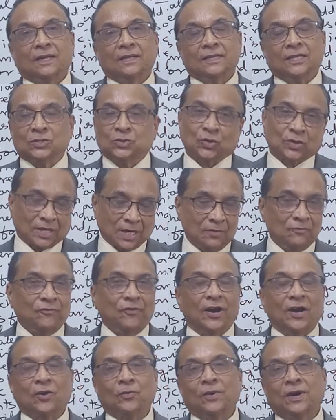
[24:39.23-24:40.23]
they should come
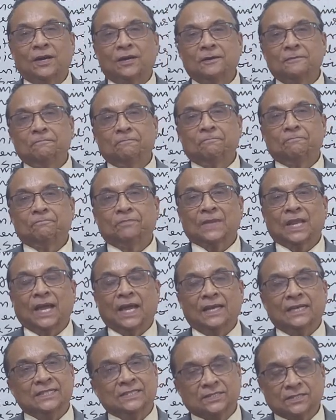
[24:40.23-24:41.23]
forward
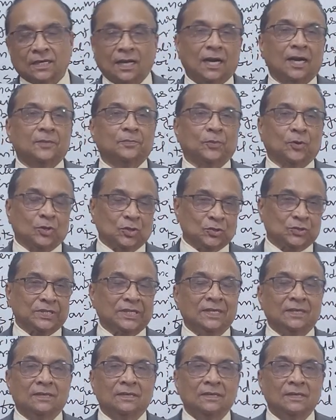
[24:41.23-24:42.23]
and start
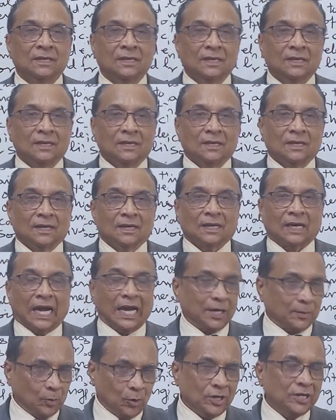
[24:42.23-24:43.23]
producing
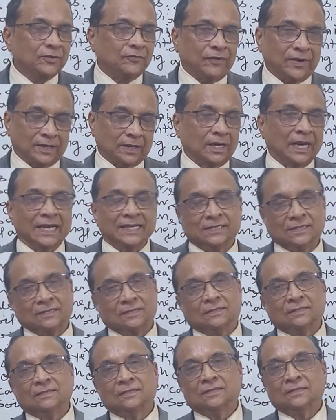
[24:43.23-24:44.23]
carbonic
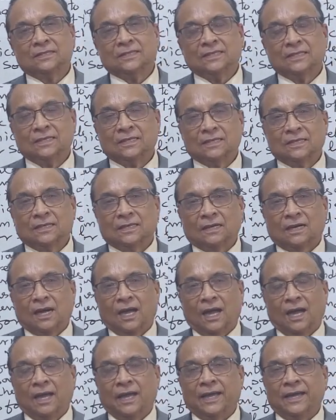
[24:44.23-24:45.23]
fertilizer.
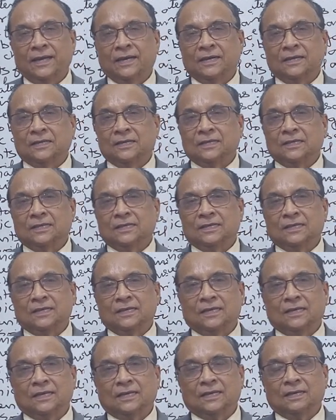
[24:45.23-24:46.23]
And
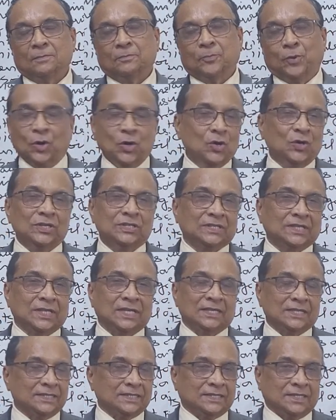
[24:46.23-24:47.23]
Borno
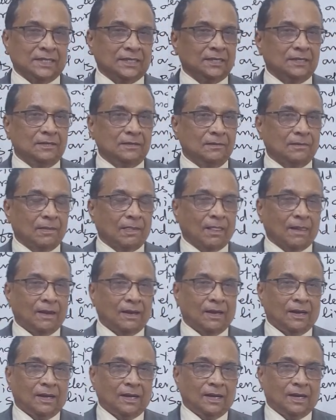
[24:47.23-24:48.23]
state is the
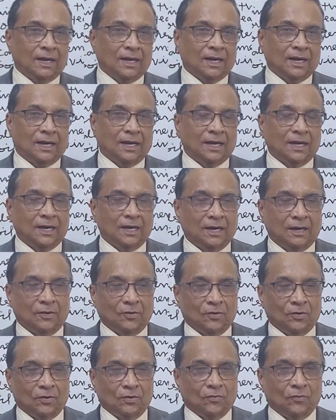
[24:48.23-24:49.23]

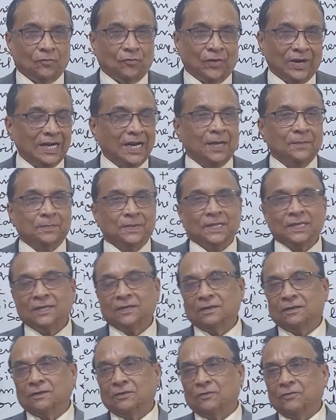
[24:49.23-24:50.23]
one of
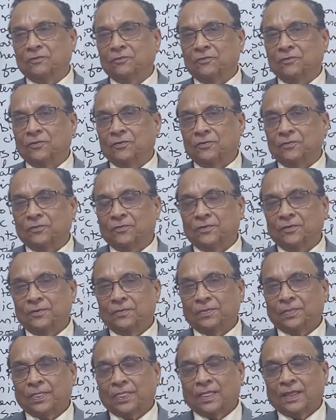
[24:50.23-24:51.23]
the
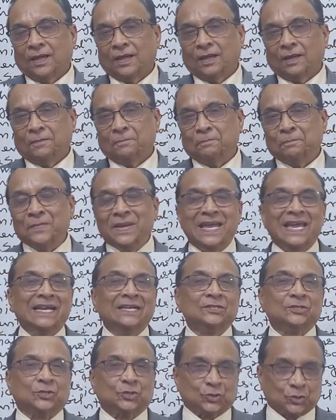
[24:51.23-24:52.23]

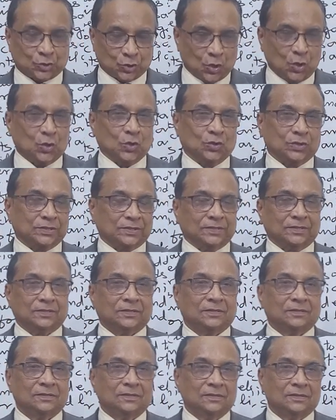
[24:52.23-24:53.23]
main source
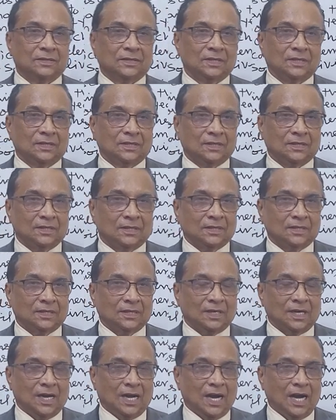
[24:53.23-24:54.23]

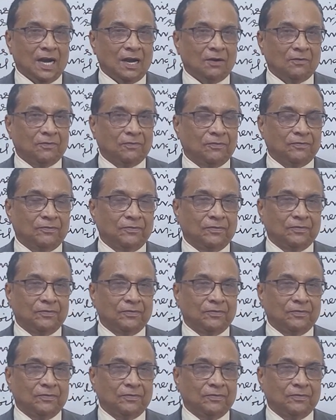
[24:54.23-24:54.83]
of